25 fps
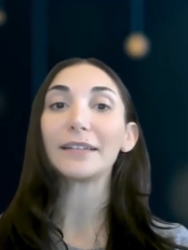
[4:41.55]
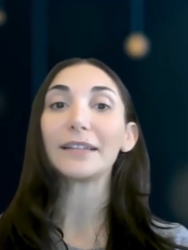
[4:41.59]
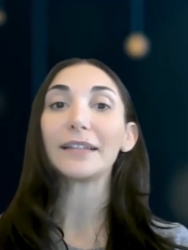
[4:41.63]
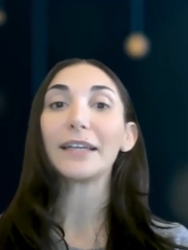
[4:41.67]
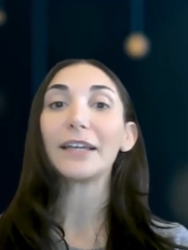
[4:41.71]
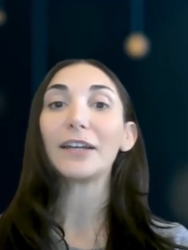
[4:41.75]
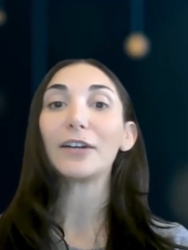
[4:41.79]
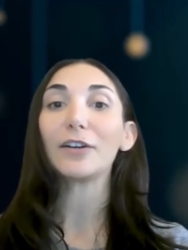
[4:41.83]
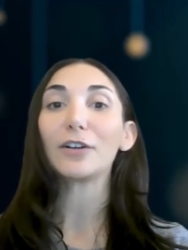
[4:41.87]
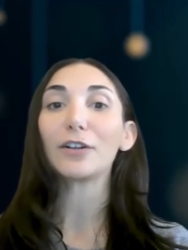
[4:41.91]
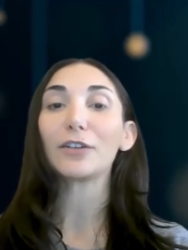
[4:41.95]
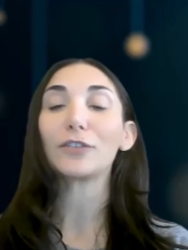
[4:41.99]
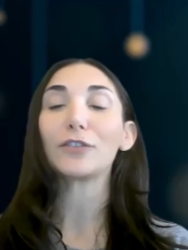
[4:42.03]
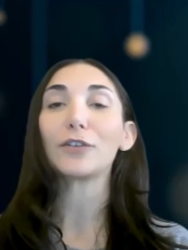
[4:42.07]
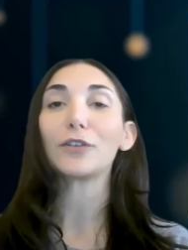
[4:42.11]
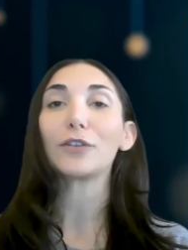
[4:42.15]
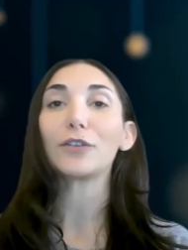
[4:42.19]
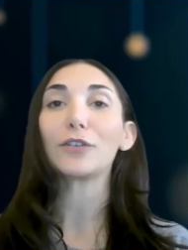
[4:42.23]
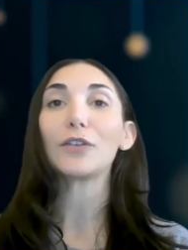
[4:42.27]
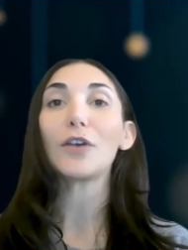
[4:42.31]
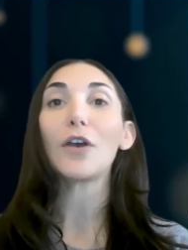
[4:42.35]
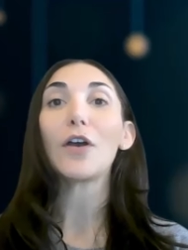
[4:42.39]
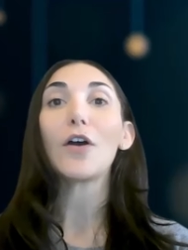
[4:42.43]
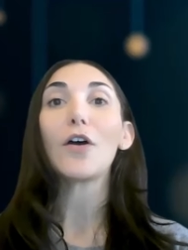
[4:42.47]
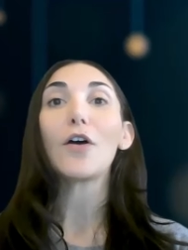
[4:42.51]
and
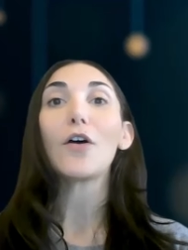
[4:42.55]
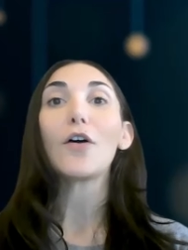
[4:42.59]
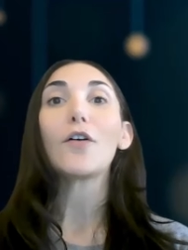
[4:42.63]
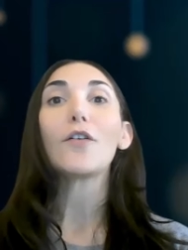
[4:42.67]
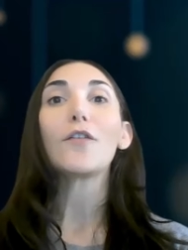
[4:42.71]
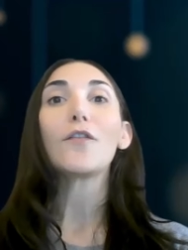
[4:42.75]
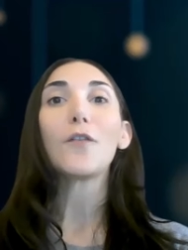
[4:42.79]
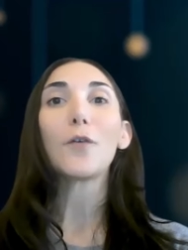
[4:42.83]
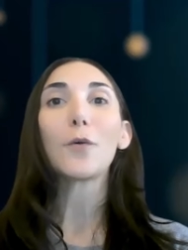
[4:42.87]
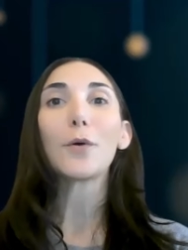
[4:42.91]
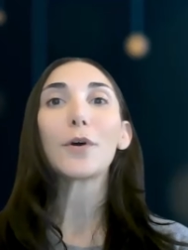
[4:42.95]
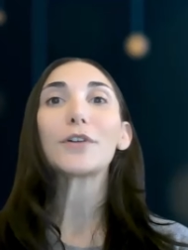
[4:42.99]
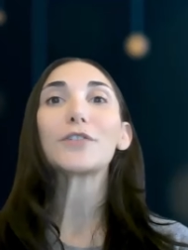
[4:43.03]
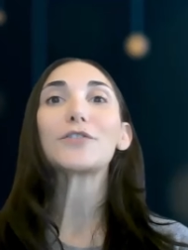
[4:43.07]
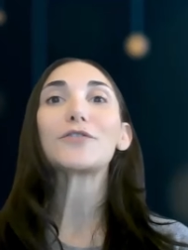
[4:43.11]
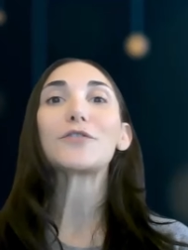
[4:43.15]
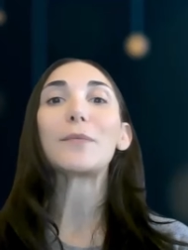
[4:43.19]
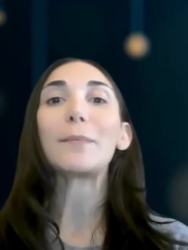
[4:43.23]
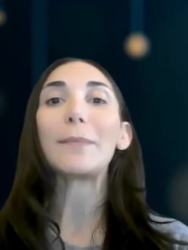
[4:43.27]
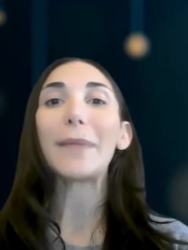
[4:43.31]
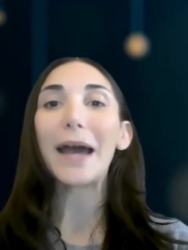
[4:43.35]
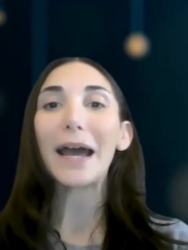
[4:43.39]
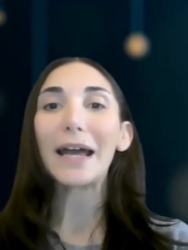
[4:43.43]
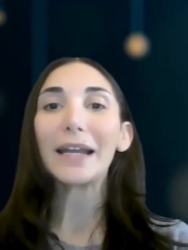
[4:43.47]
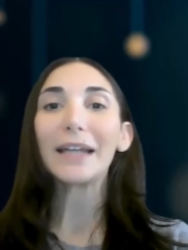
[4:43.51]
characters for
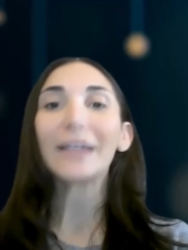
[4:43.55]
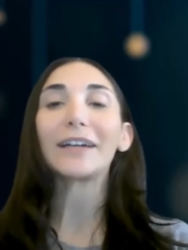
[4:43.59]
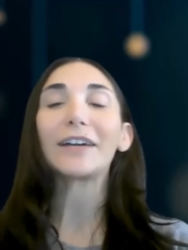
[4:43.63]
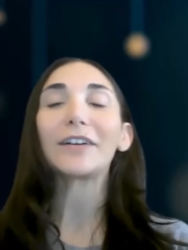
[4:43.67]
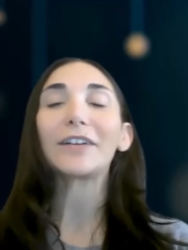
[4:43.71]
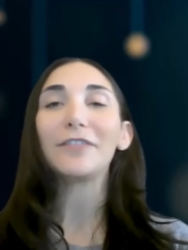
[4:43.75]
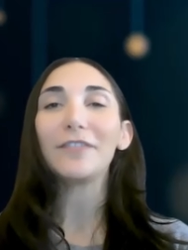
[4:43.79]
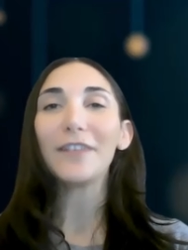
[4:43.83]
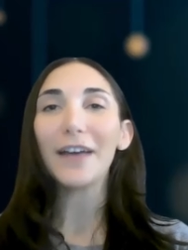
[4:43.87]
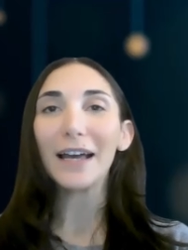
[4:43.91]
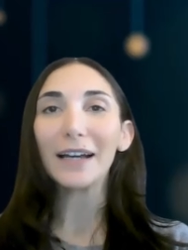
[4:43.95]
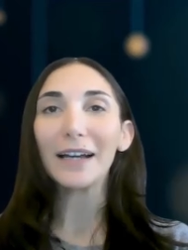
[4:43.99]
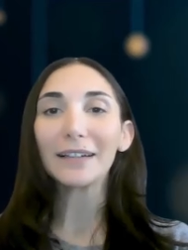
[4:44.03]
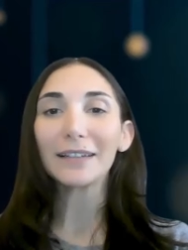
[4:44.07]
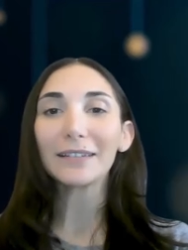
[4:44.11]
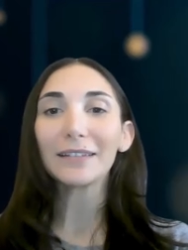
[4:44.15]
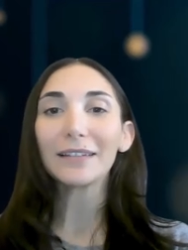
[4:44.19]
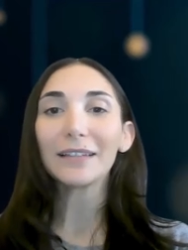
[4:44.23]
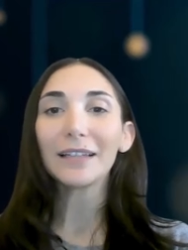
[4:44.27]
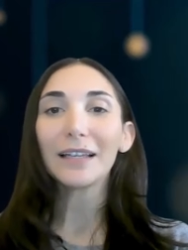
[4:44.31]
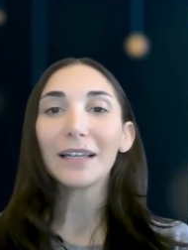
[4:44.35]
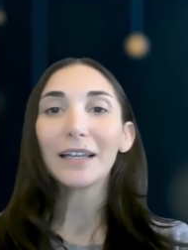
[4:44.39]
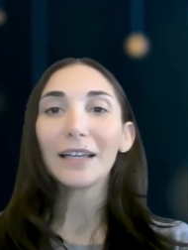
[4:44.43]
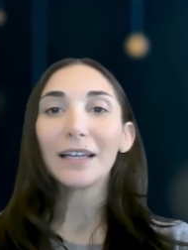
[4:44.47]
dramatic effect.